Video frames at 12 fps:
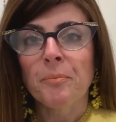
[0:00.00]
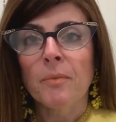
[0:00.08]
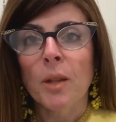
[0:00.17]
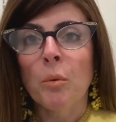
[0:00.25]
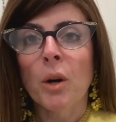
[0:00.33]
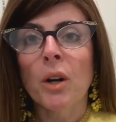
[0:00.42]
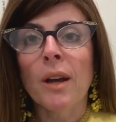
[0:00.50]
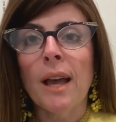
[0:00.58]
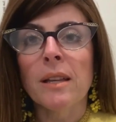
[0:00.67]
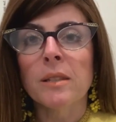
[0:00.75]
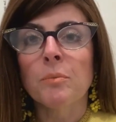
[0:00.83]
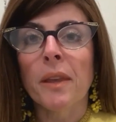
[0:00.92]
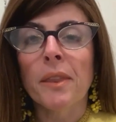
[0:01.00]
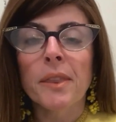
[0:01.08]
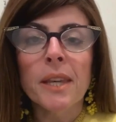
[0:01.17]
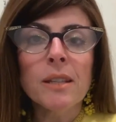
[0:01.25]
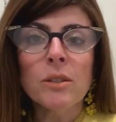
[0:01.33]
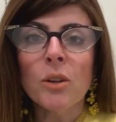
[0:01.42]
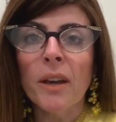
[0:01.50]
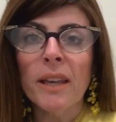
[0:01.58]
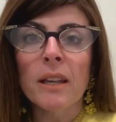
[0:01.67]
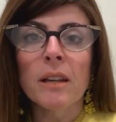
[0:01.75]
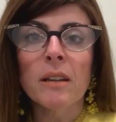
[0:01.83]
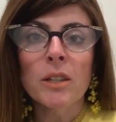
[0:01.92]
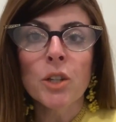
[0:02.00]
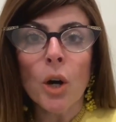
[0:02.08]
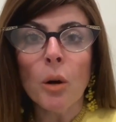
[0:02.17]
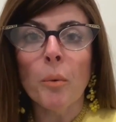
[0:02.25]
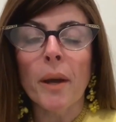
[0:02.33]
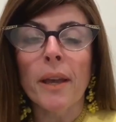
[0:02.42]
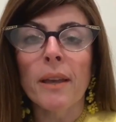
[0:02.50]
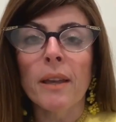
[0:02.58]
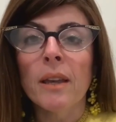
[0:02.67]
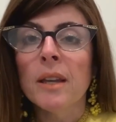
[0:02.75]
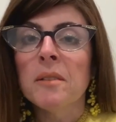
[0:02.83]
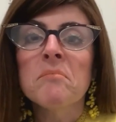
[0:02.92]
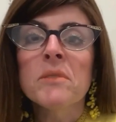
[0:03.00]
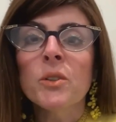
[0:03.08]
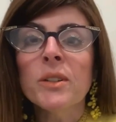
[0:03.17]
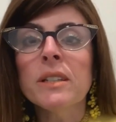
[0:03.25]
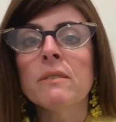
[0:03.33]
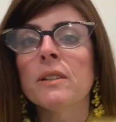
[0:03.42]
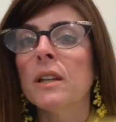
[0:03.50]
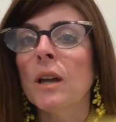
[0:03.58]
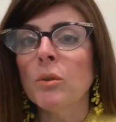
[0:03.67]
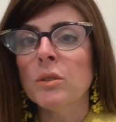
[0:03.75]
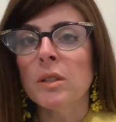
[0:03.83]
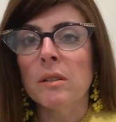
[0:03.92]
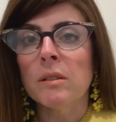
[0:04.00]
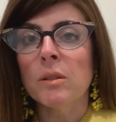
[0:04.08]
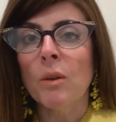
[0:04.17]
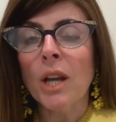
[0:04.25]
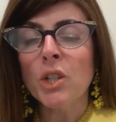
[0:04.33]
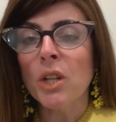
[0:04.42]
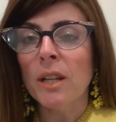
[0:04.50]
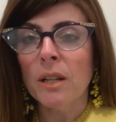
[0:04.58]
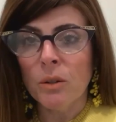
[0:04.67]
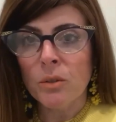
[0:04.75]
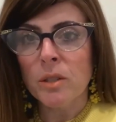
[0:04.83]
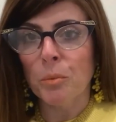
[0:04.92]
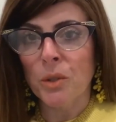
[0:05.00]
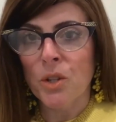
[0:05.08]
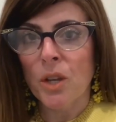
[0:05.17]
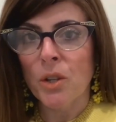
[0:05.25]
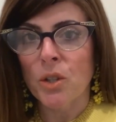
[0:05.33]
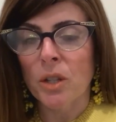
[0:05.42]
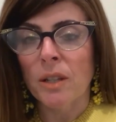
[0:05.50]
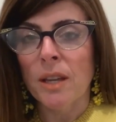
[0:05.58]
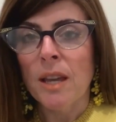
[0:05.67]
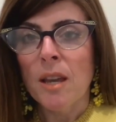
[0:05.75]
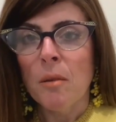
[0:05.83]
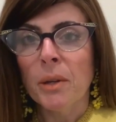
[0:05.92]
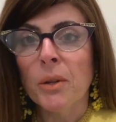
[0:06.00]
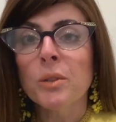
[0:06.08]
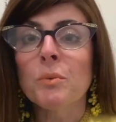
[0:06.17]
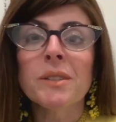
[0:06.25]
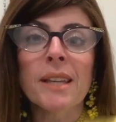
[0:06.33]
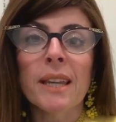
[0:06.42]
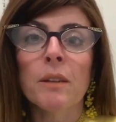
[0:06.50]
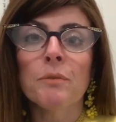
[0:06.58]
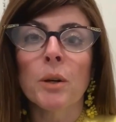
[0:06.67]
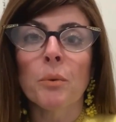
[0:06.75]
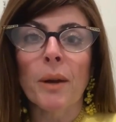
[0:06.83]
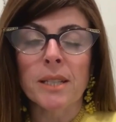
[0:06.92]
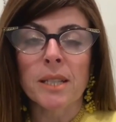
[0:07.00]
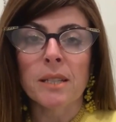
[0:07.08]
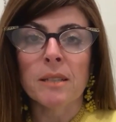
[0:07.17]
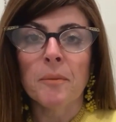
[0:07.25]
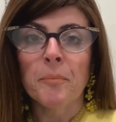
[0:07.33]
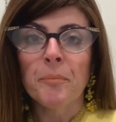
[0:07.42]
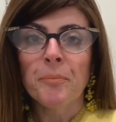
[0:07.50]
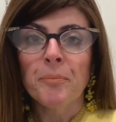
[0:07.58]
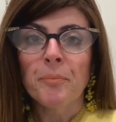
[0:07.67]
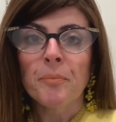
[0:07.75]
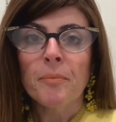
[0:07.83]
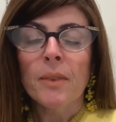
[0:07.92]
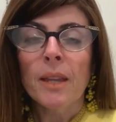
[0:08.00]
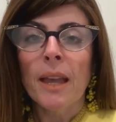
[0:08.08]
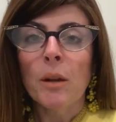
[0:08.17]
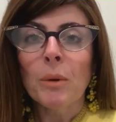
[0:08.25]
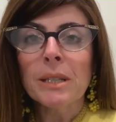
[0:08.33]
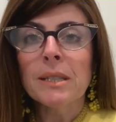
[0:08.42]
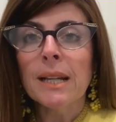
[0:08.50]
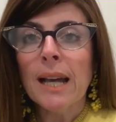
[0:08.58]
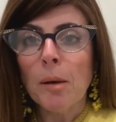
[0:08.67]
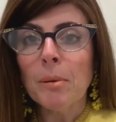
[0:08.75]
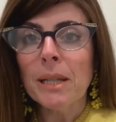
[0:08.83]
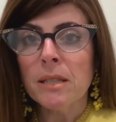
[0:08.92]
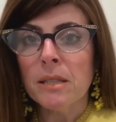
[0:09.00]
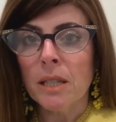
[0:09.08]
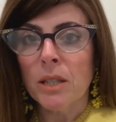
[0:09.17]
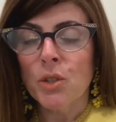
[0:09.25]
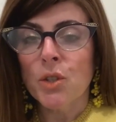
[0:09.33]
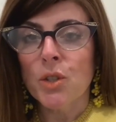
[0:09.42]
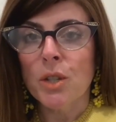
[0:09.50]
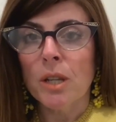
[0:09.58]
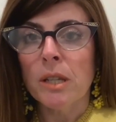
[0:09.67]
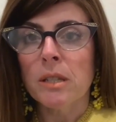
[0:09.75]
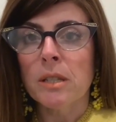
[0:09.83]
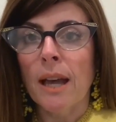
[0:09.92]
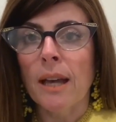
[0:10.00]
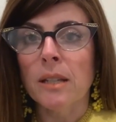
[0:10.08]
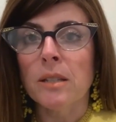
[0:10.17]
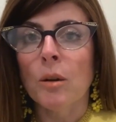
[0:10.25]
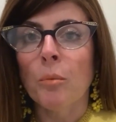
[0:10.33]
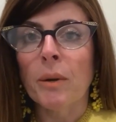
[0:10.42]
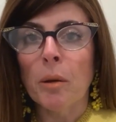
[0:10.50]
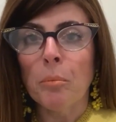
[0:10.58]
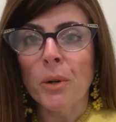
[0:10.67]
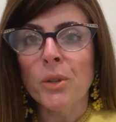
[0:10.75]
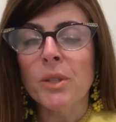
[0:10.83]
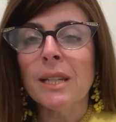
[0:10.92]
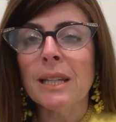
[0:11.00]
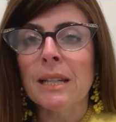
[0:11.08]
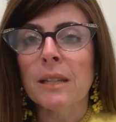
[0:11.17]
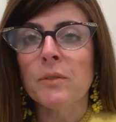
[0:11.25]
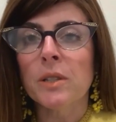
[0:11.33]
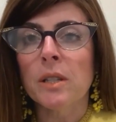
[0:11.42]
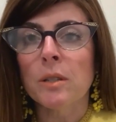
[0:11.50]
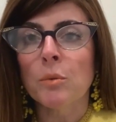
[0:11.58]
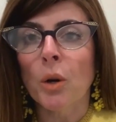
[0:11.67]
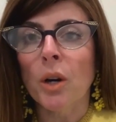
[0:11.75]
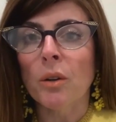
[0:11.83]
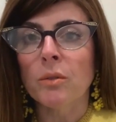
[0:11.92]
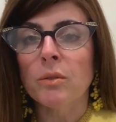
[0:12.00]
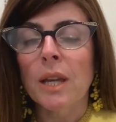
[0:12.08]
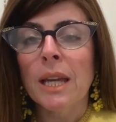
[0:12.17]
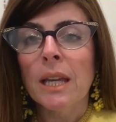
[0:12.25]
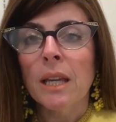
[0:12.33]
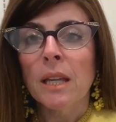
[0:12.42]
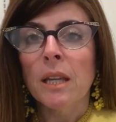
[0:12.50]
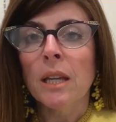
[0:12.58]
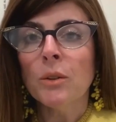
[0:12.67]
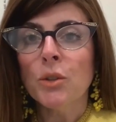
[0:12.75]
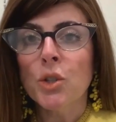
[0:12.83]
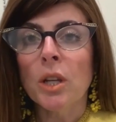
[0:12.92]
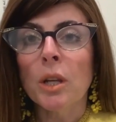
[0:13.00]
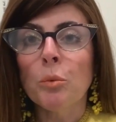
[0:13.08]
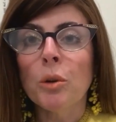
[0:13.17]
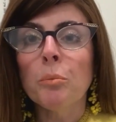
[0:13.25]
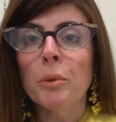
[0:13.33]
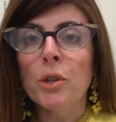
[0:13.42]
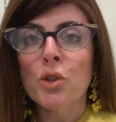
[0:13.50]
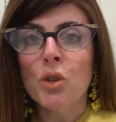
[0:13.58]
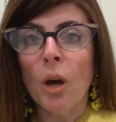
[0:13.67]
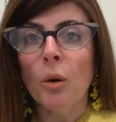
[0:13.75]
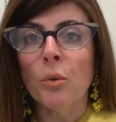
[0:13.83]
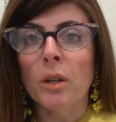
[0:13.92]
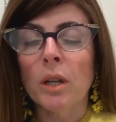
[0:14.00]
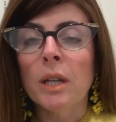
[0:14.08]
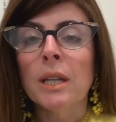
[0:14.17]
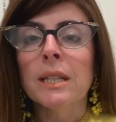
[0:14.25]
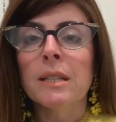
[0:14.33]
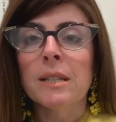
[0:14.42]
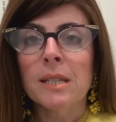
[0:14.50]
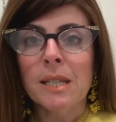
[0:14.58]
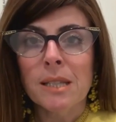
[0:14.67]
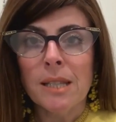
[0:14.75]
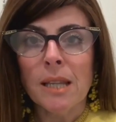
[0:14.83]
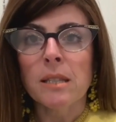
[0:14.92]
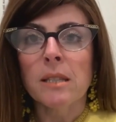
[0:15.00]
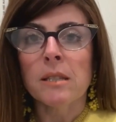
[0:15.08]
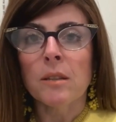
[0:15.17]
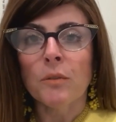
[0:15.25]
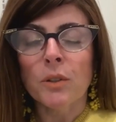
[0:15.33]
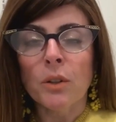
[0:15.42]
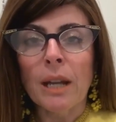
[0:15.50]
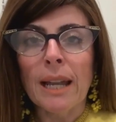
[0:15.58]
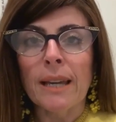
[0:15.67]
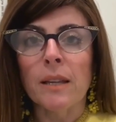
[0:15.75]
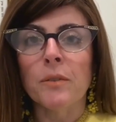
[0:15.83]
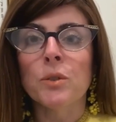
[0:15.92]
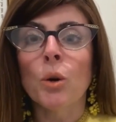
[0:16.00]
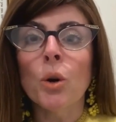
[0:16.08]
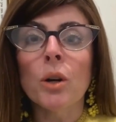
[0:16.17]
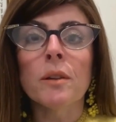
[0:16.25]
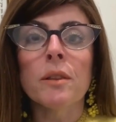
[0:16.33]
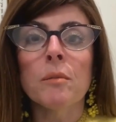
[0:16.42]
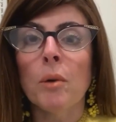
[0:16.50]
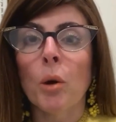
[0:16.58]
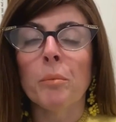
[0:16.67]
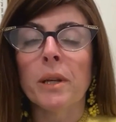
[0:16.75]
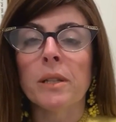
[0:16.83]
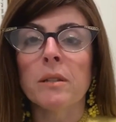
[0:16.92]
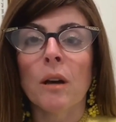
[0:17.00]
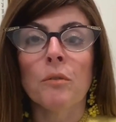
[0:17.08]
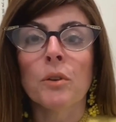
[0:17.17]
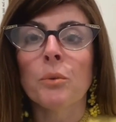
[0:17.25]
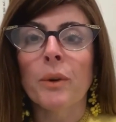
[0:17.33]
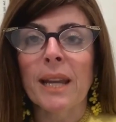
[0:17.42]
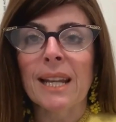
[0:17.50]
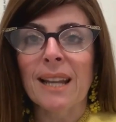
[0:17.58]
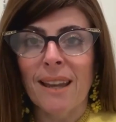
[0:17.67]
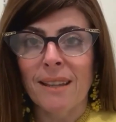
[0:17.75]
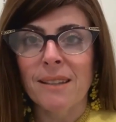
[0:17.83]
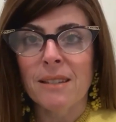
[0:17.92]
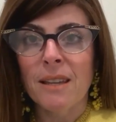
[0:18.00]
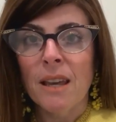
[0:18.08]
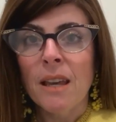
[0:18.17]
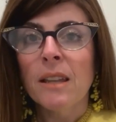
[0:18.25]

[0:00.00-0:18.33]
Whereas when things going your way, you don't even notice. You actually lose appreciation because we take it for granted. And what the Kabbalists teach is that when a person leaves this world, he or she will be shown the successes of their lives or the moments of great light.